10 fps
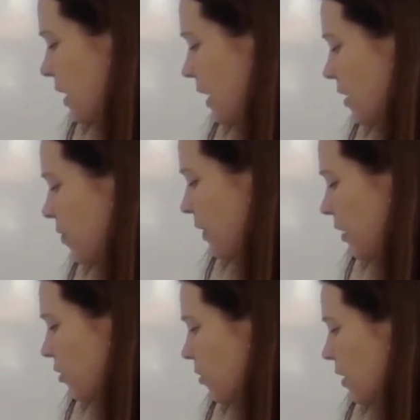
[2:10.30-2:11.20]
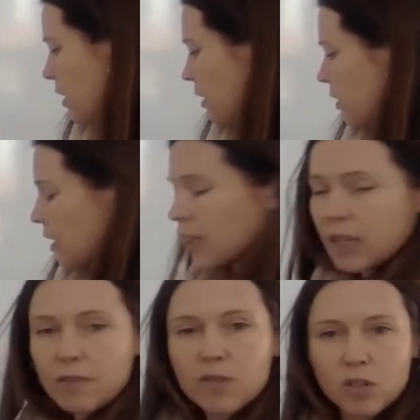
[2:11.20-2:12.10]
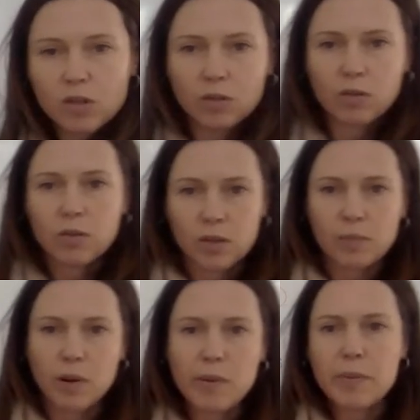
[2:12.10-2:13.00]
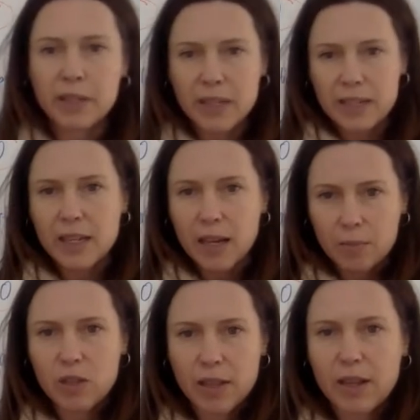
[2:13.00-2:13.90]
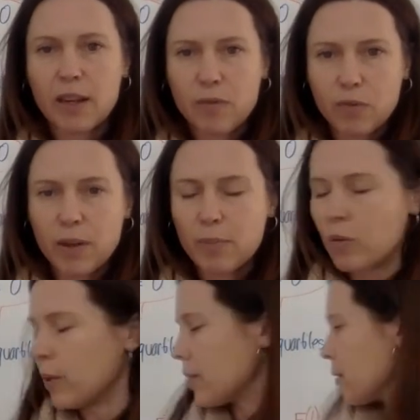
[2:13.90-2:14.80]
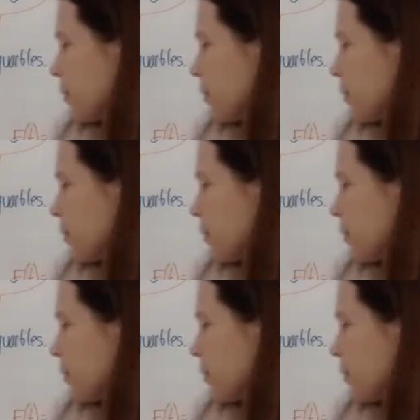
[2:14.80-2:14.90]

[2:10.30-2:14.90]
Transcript: x value that gives you the probabilities up to the halfway point.